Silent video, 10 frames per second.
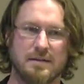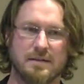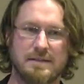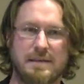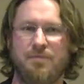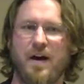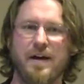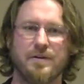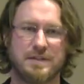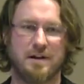zip
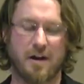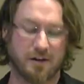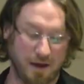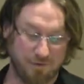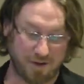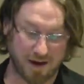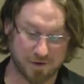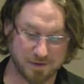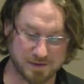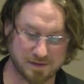files and archive
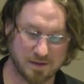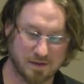files,